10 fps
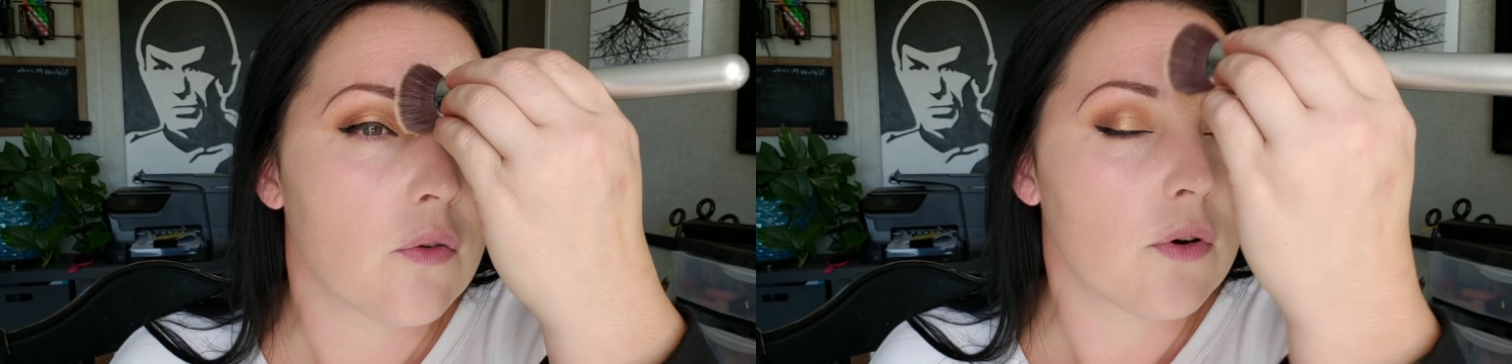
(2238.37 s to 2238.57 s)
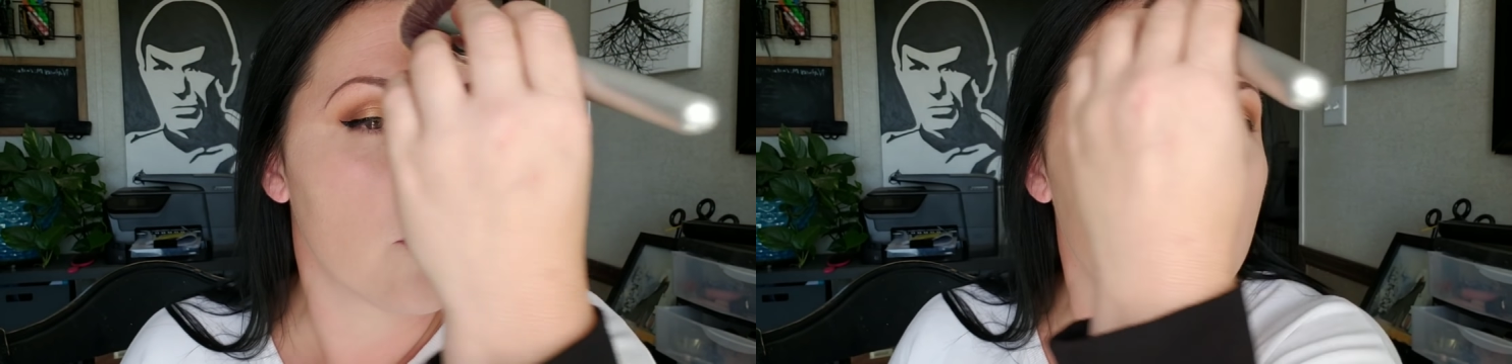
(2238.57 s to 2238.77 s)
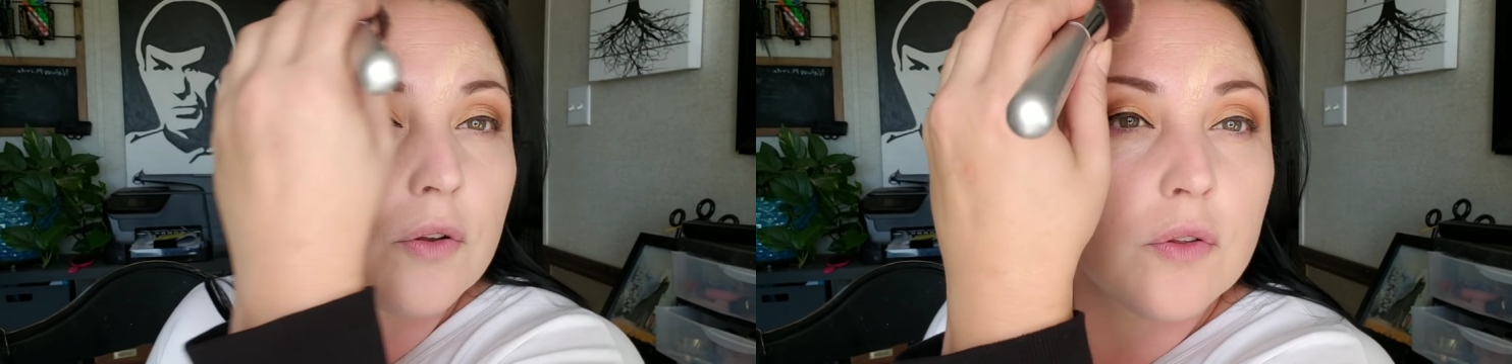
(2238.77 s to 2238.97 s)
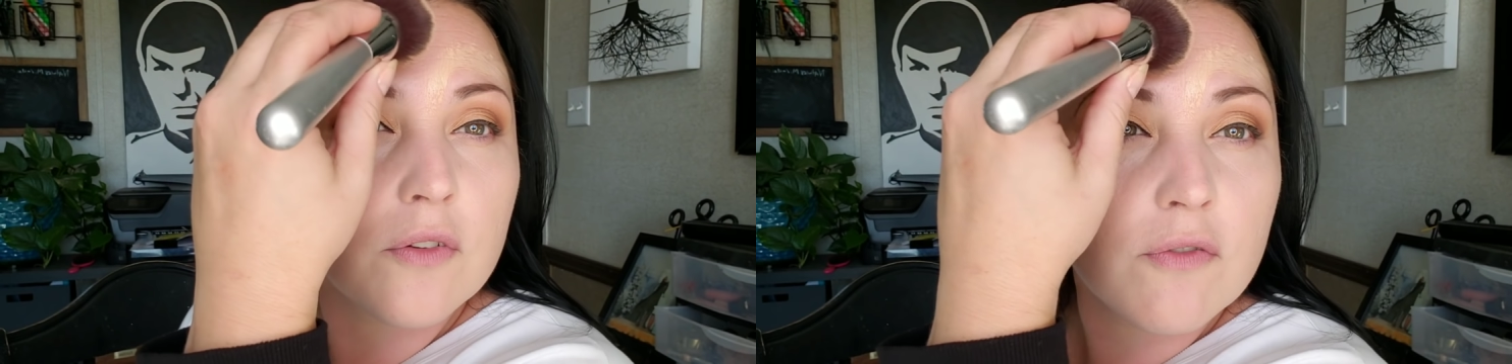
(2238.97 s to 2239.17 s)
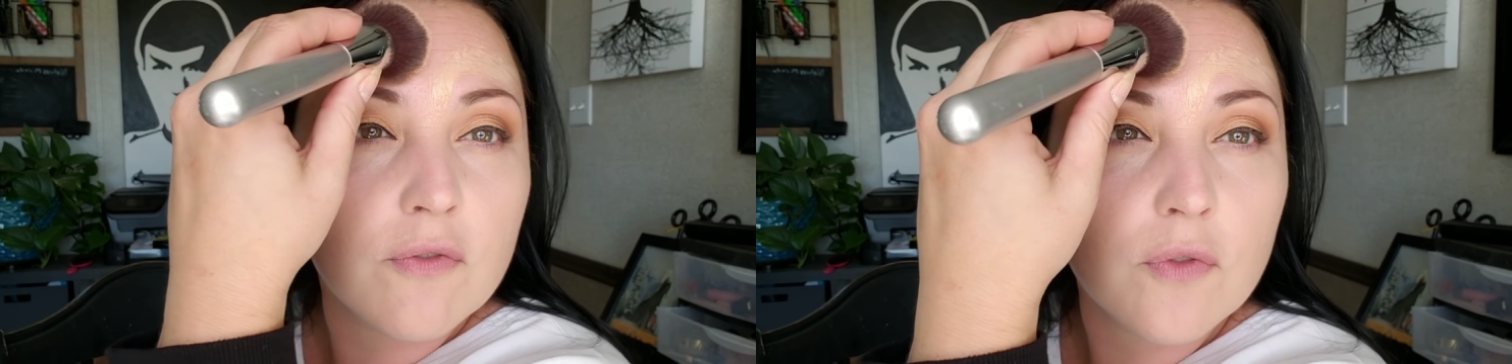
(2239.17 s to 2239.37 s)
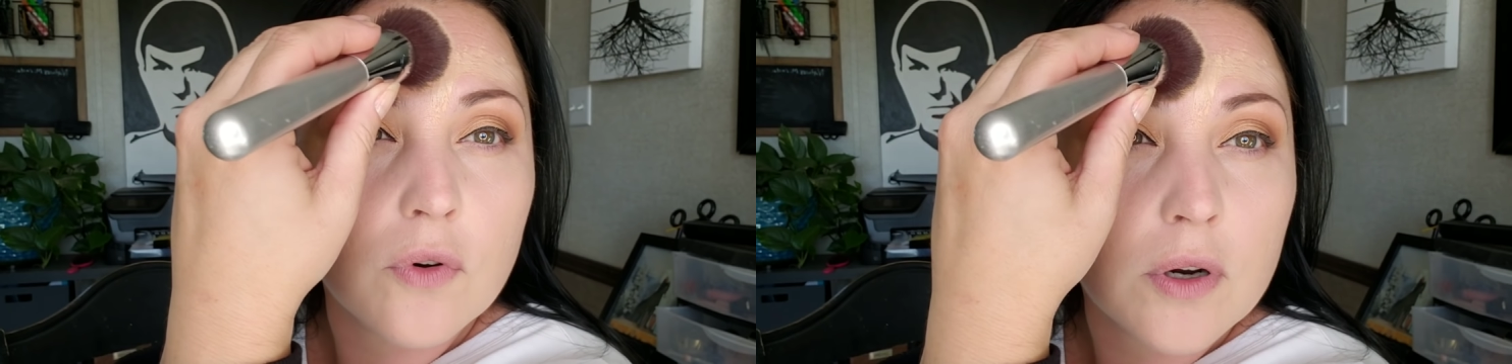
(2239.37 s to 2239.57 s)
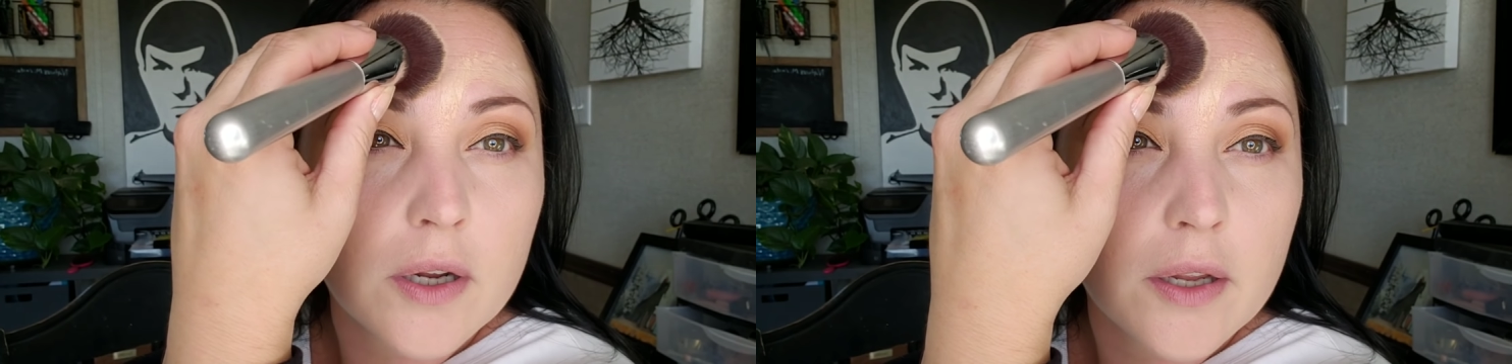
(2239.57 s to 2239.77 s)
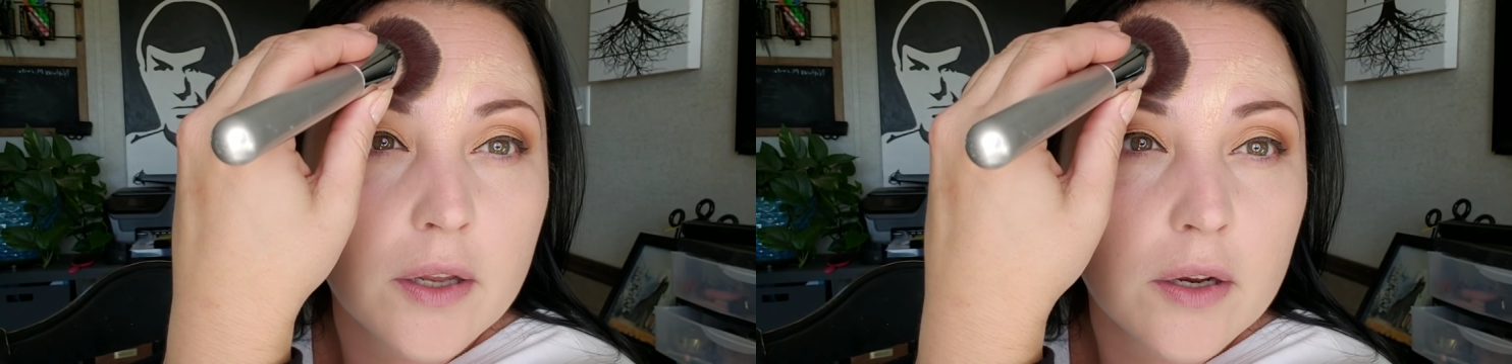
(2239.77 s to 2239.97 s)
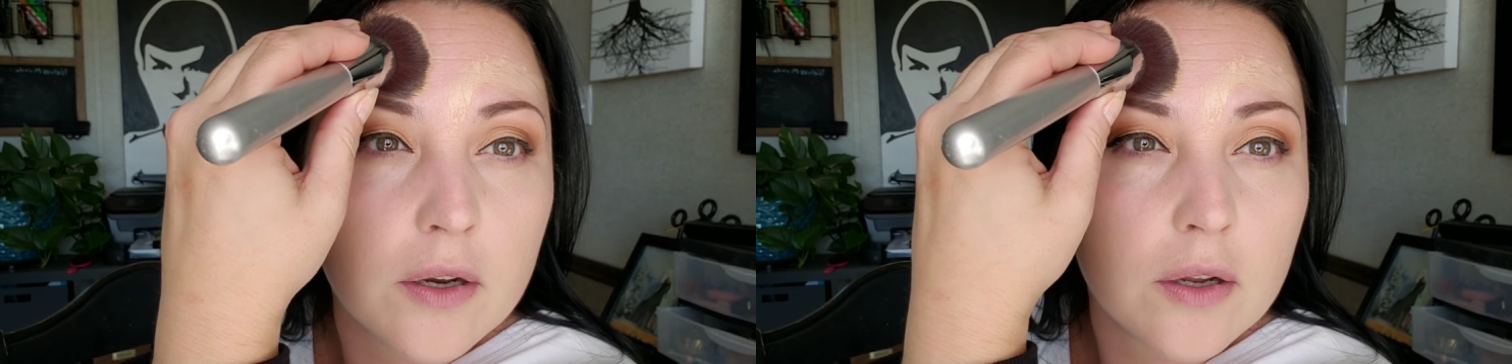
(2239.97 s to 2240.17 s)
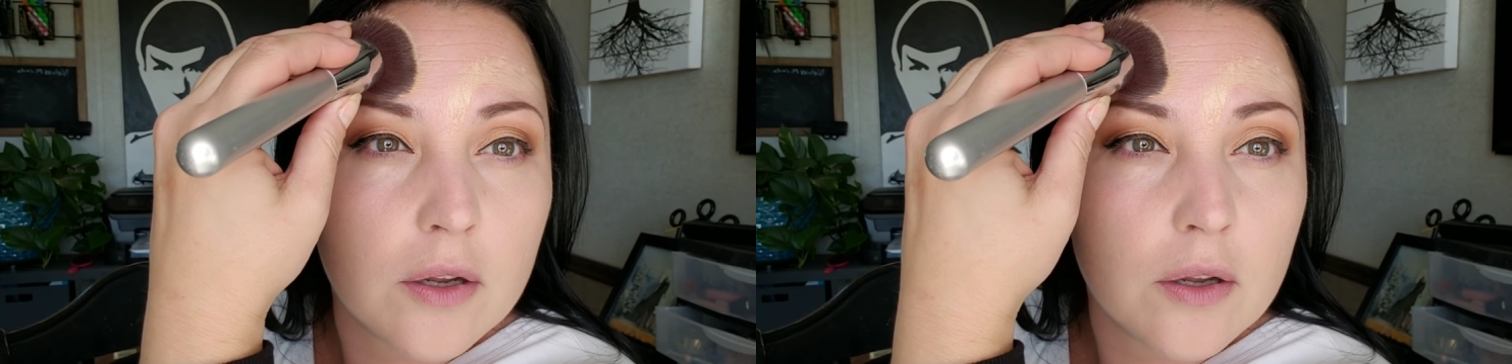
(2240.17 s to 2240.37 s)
want to do the forehead.